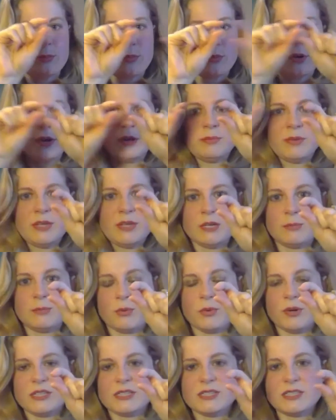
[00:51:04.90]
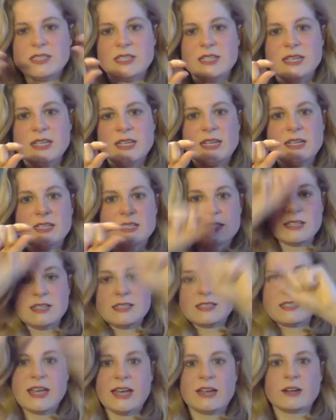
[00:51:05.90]
to point B to point C, it's a
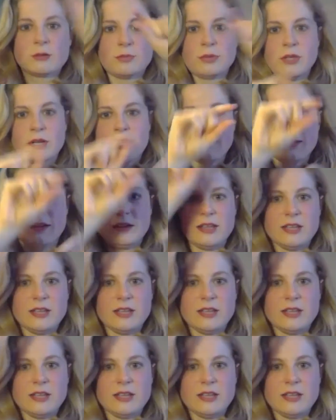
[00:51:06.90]
scatter plot.